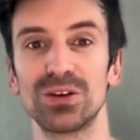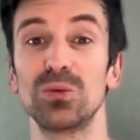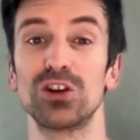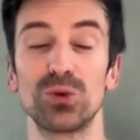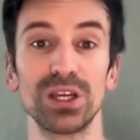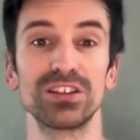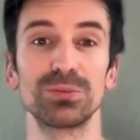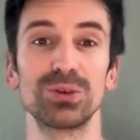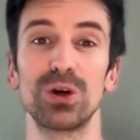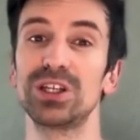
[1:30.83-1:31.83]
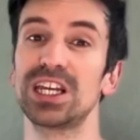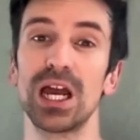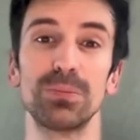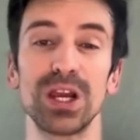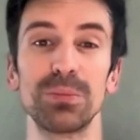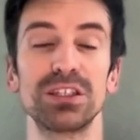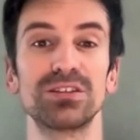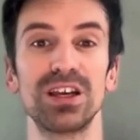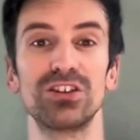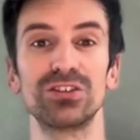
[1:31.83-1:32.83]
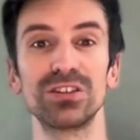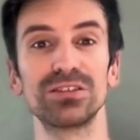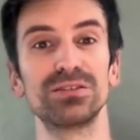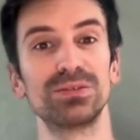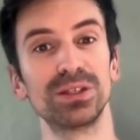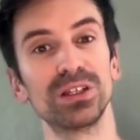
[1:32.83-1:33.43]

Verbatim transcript: which we'll explore in upcoming sections.